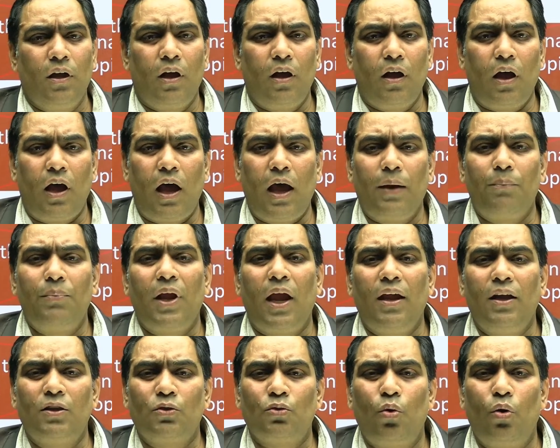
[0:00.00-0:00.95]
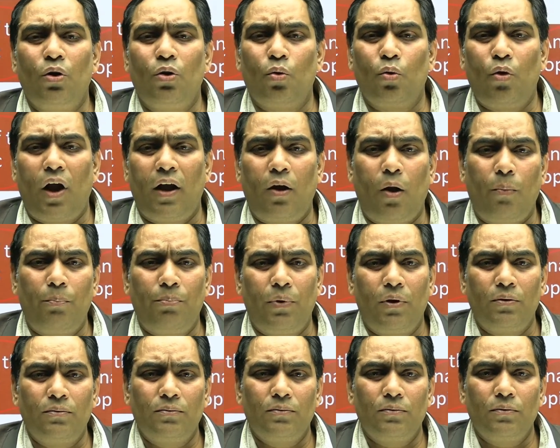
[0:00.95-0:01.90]
RBI is going to adopt?
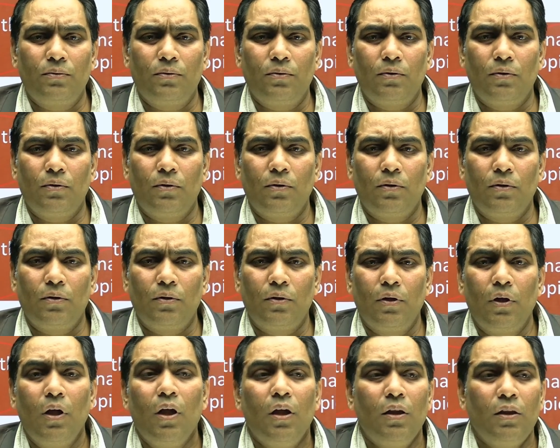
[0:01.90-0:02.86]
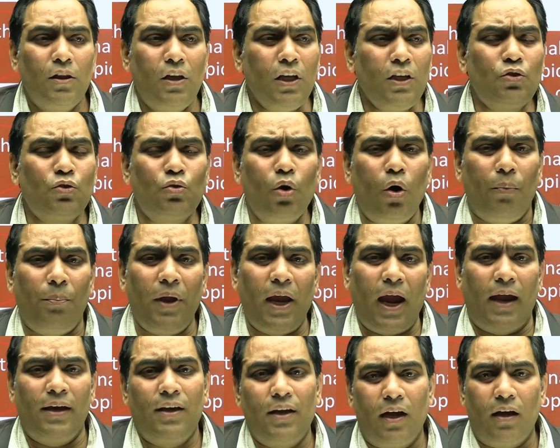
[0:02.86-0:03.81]
This should be
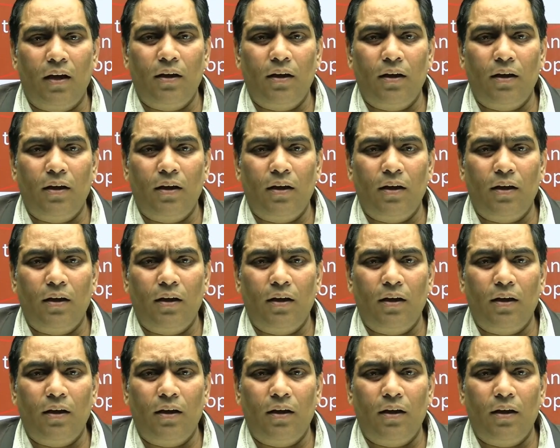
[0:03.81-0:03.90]
idea.